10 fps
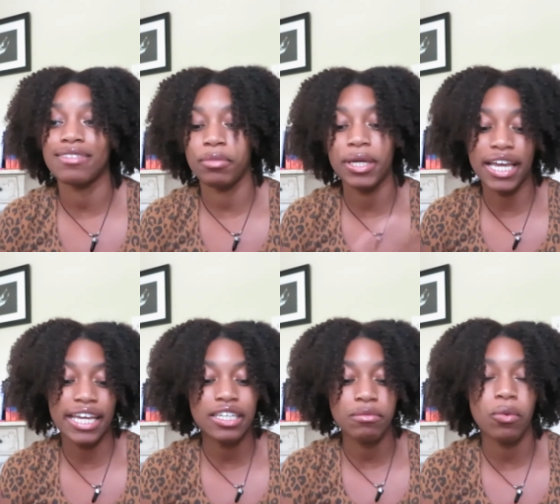put
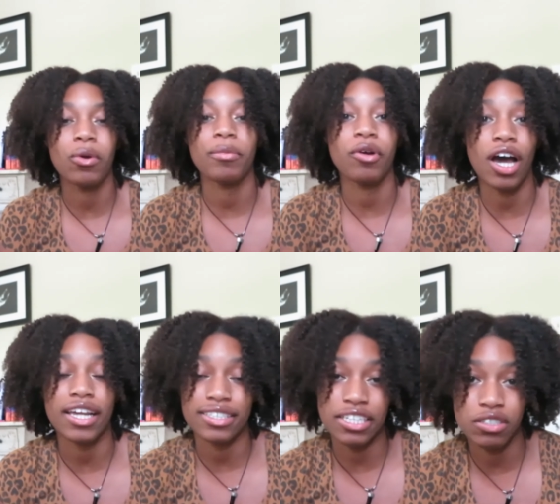any more
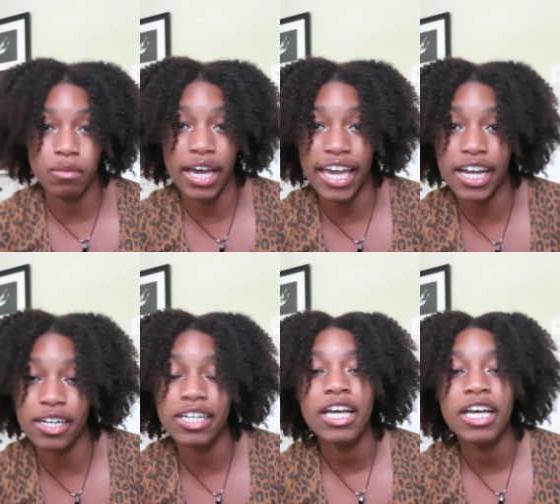product into my hair,